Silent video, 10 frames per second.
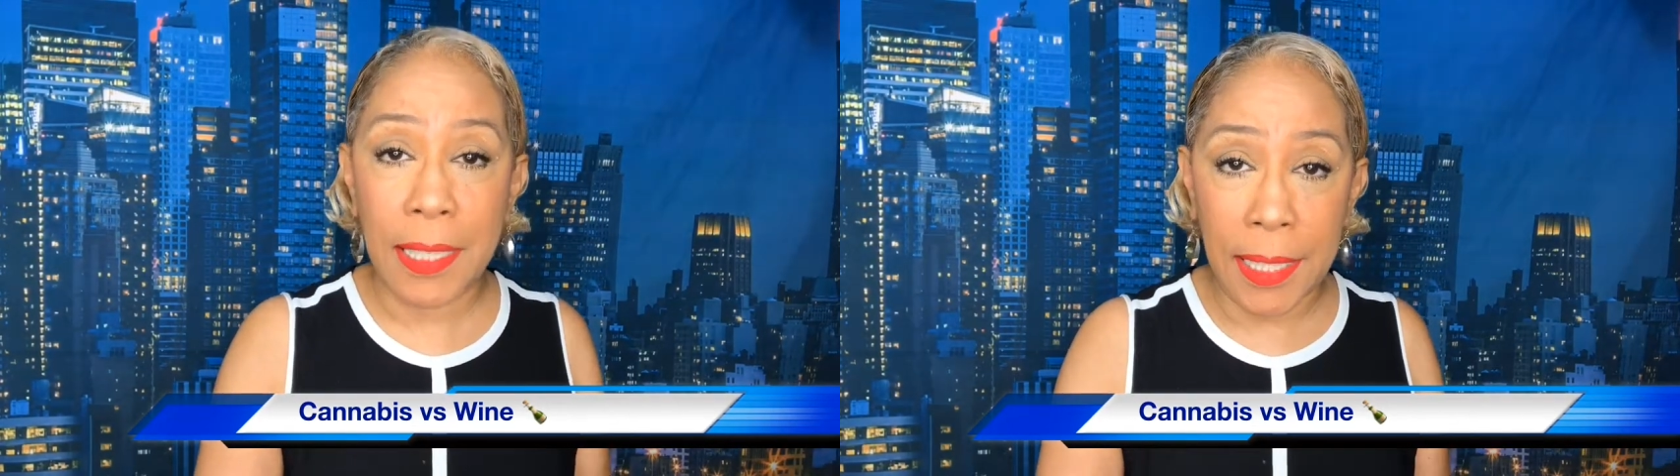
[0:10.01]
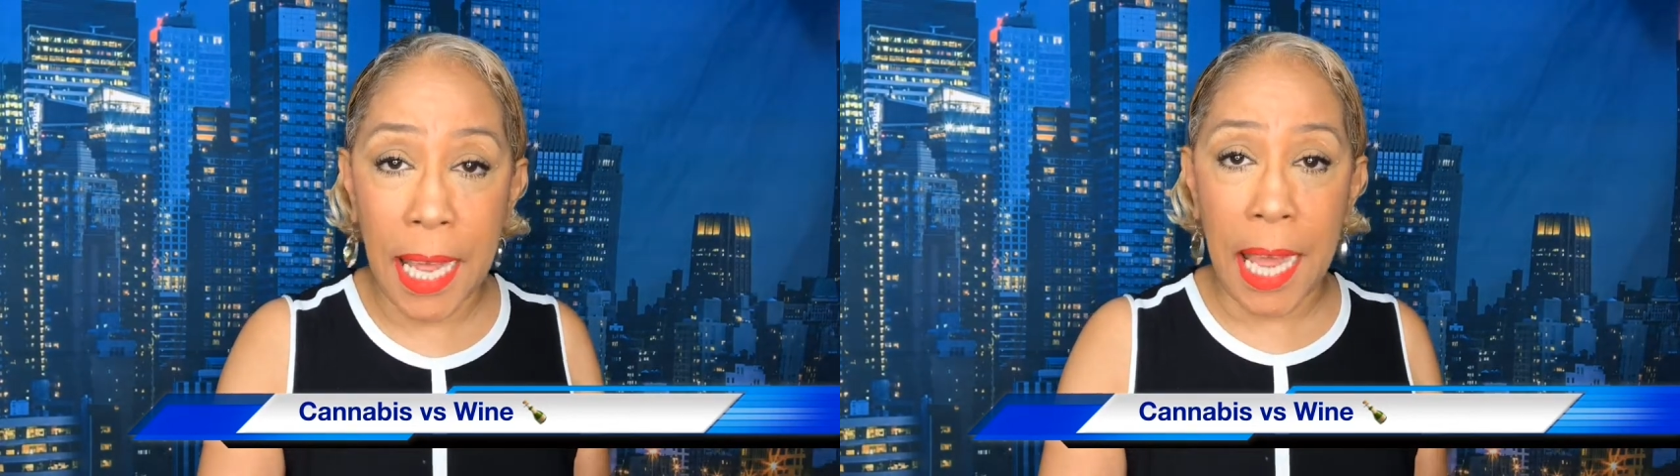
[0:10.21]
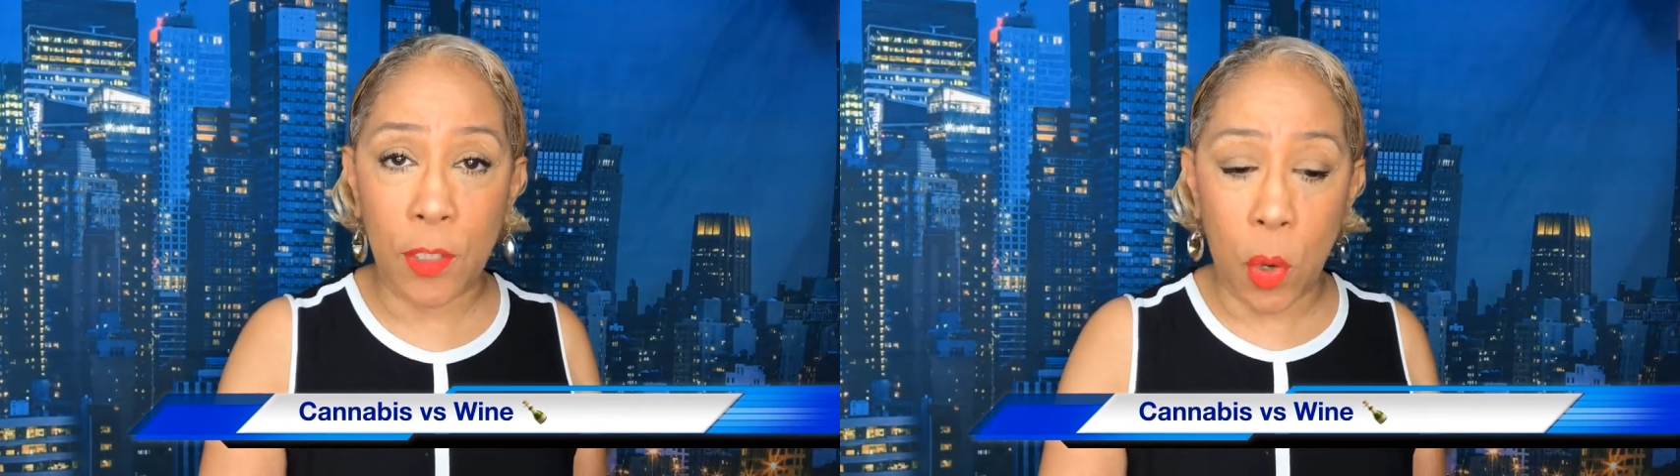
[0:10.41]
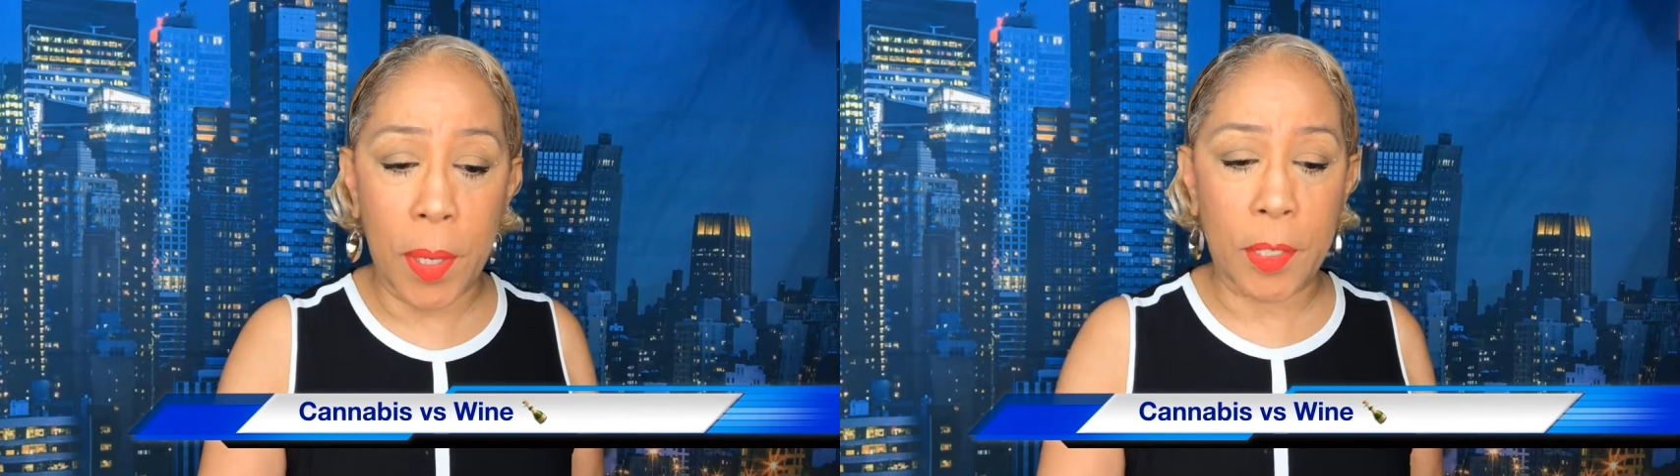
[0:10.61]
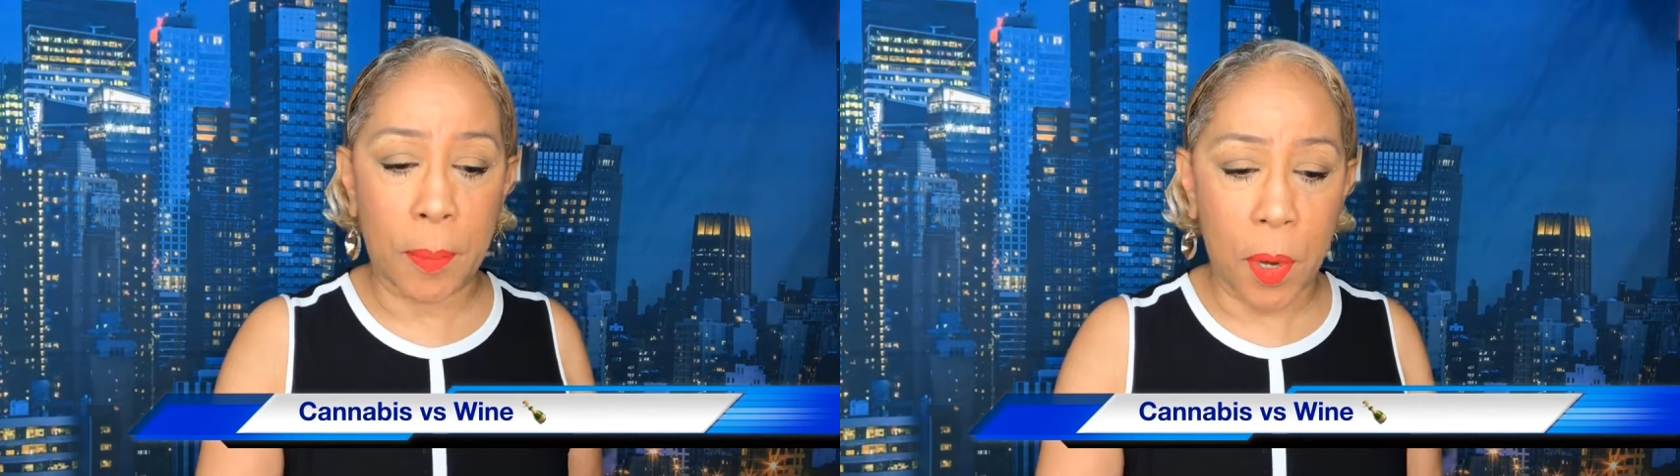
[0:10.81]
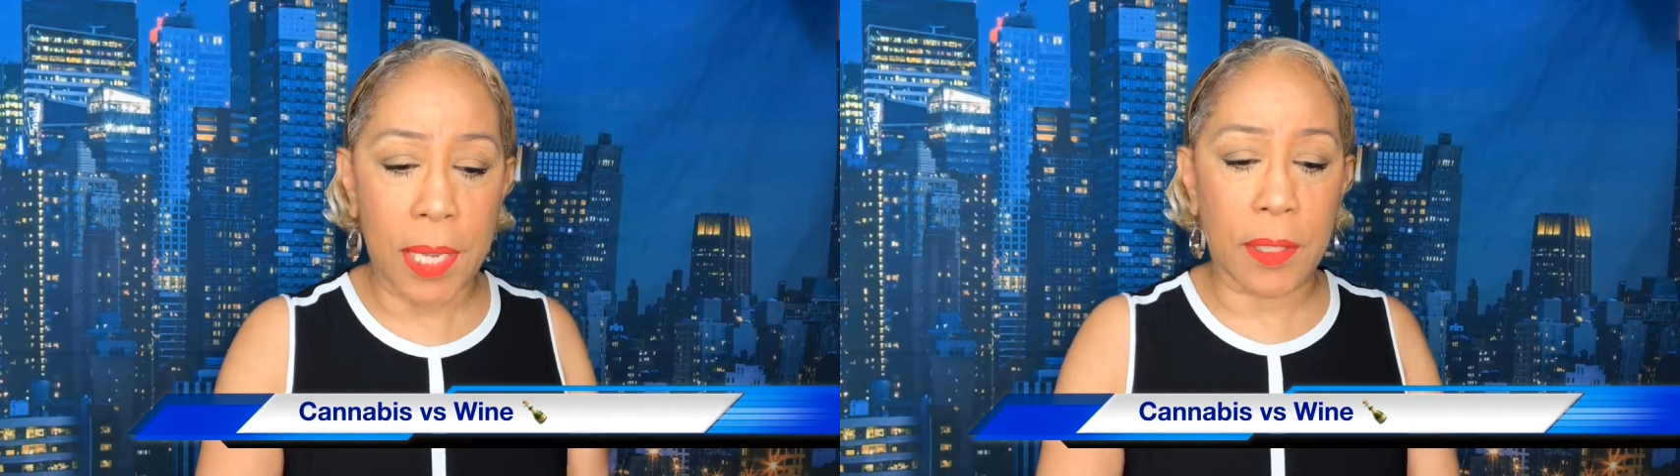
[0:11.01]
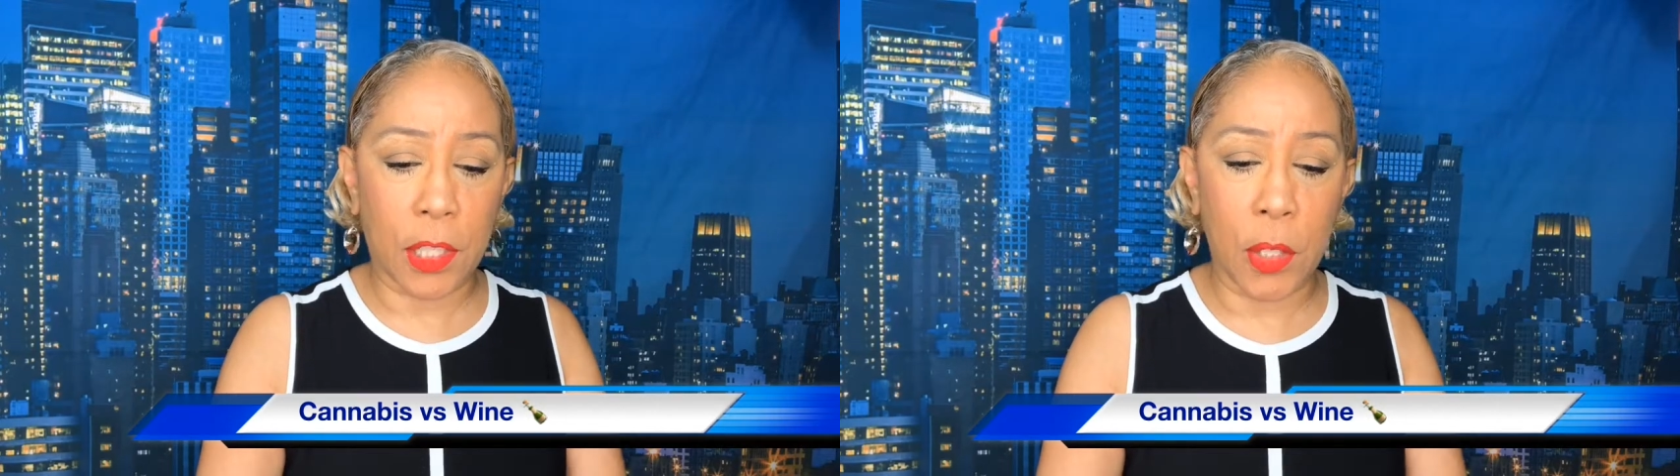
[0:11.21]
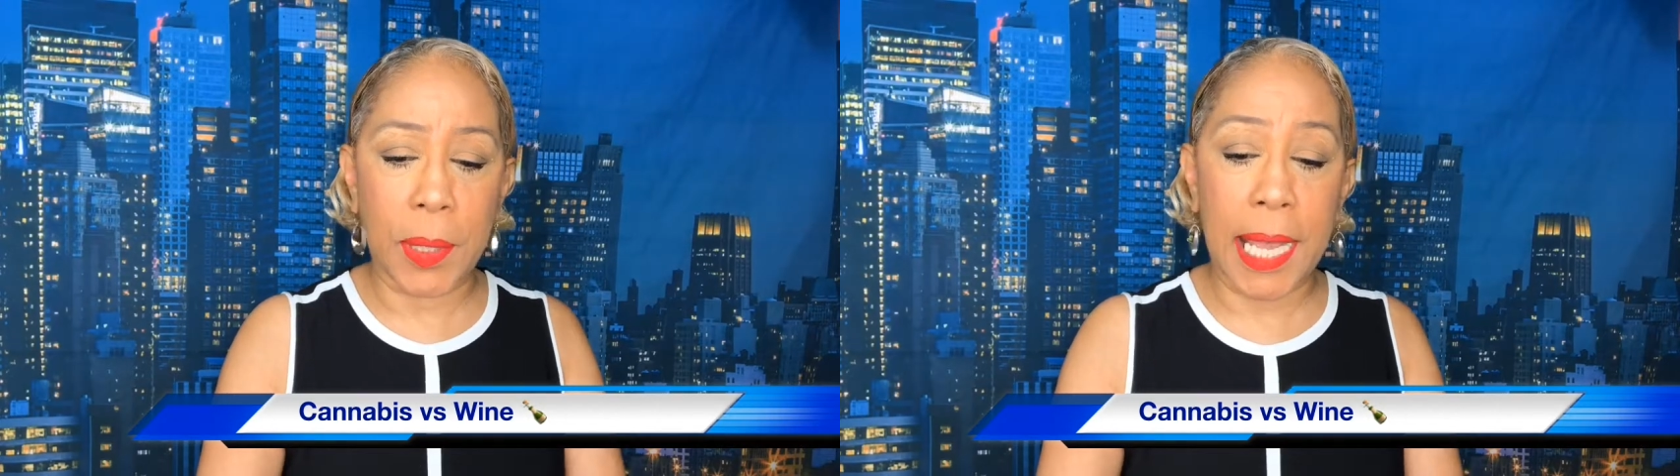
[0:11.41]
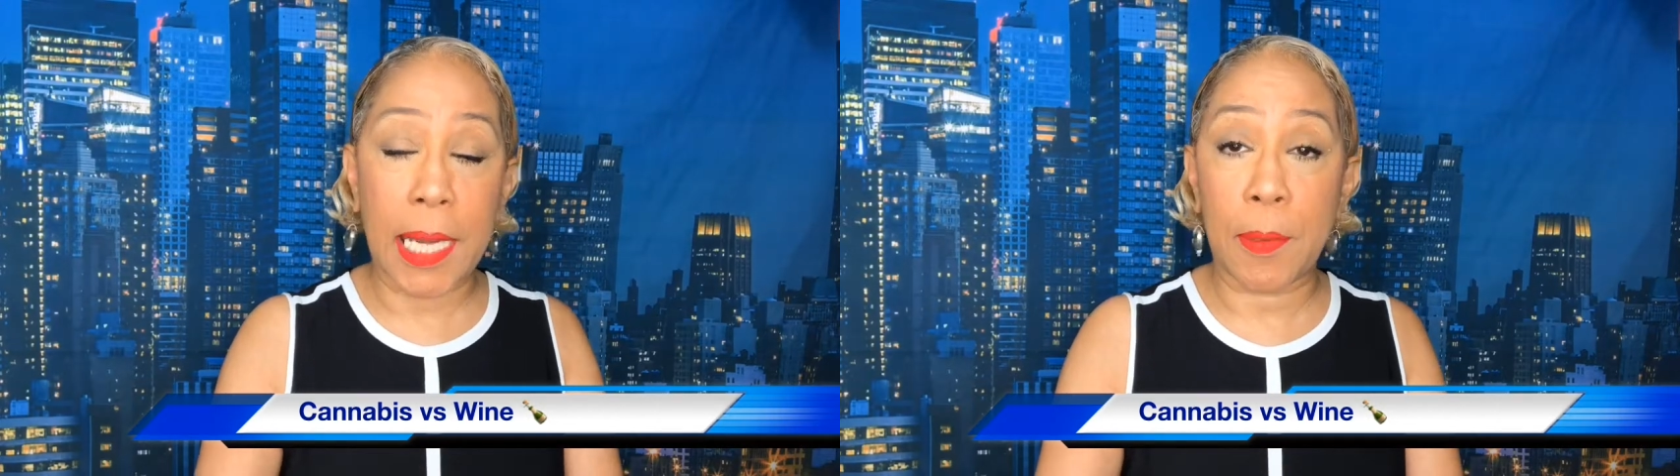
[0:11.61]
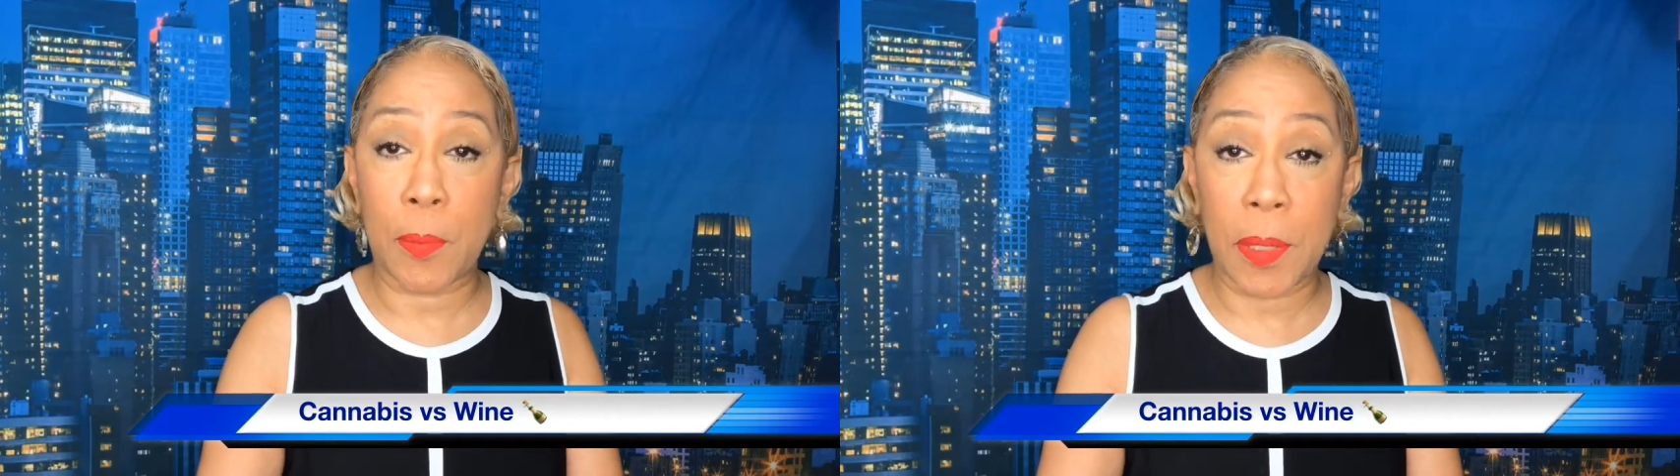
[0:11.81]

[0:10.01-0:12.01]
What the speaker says: not going to prosecute cannabis